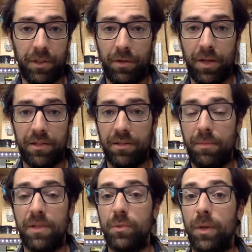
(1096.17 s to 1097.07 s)
That's the
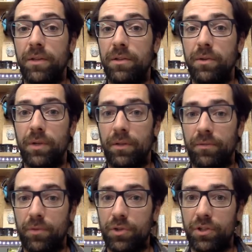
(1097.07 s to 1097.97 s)
best way to do it,
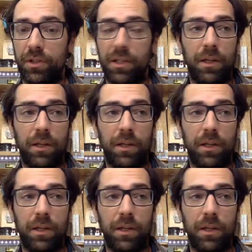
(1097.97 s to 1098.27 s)
unfortunately.